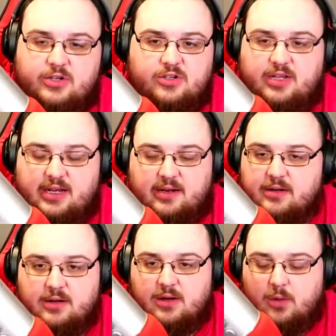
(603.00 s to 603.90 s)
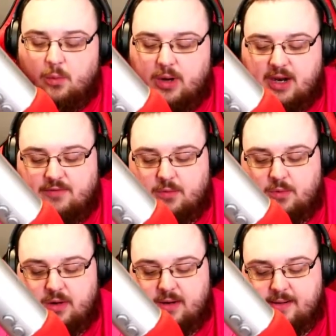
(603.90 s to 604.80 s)
hit whatever
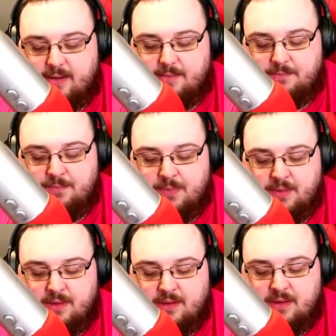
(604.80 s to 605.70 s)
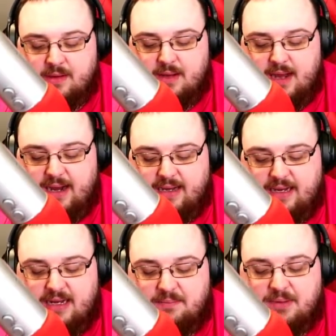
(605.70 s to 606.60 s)
one I
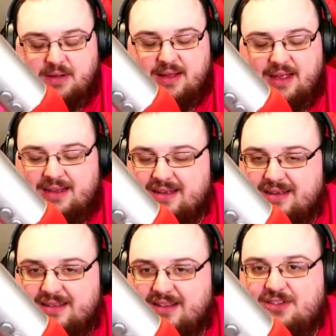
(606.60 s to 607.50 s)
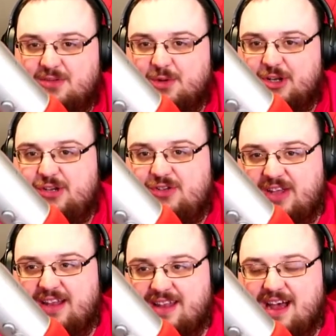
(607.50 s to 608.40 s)
need. But like, this is one you
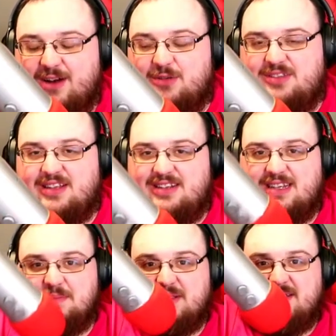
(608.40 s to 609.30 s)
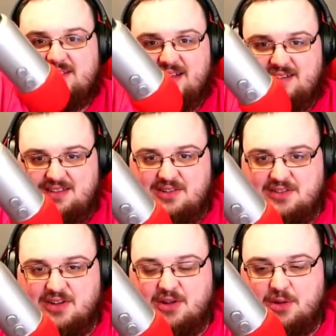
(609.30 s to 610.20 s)
said not OCD, but this kind of sounds a
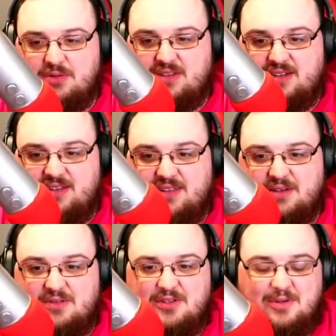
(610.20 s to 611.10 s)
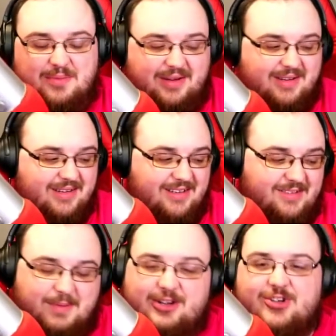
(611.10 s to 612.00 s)
little OCD though, Soapy.
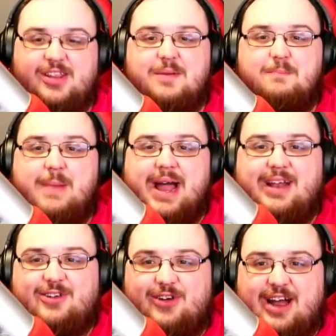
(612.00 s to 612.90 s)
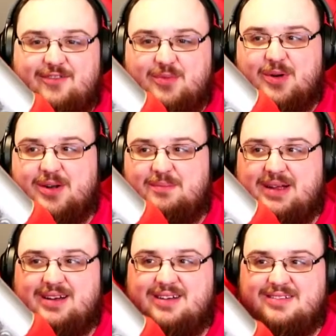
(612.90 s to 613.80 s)
Especially the Minecraft one,
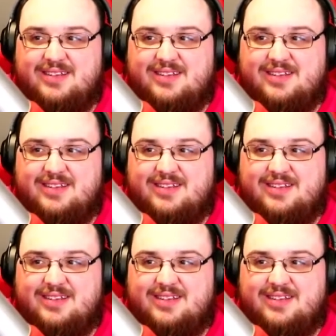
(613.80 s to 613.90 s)
because